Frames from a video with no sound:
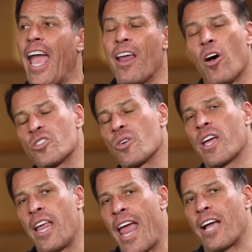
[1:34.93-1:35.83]
and also
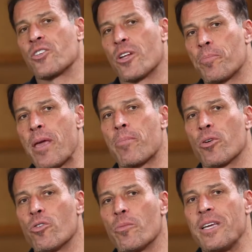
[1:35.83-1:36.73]
connects you to
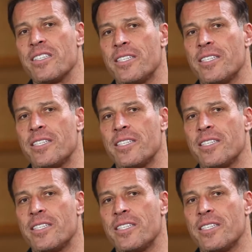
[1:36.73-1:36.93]
people who will be